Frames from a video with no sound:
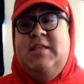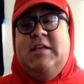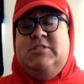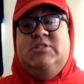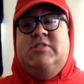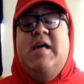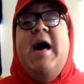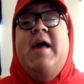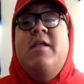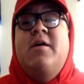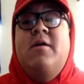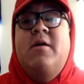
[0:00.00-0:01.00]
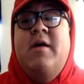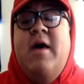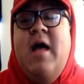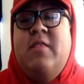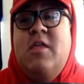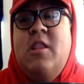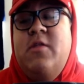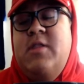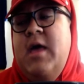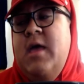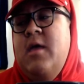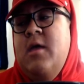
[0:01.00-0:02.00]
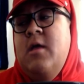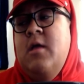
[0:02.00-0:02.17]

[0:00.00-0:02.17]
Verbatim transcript: That's just that at the end of the day.